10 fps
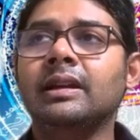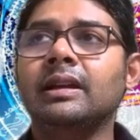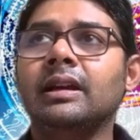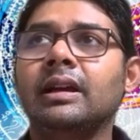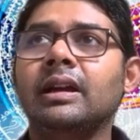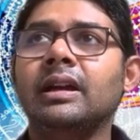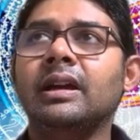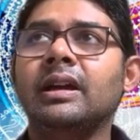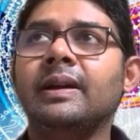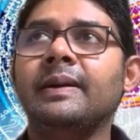
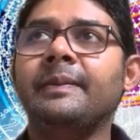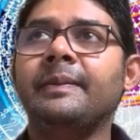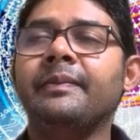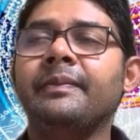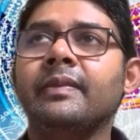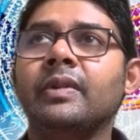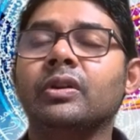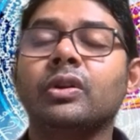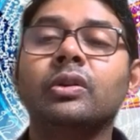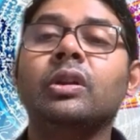or
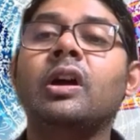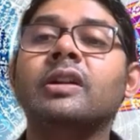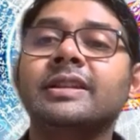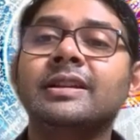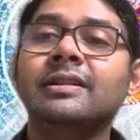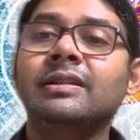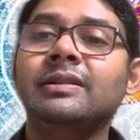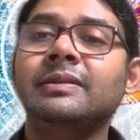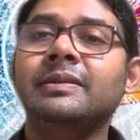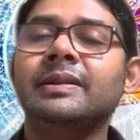chronological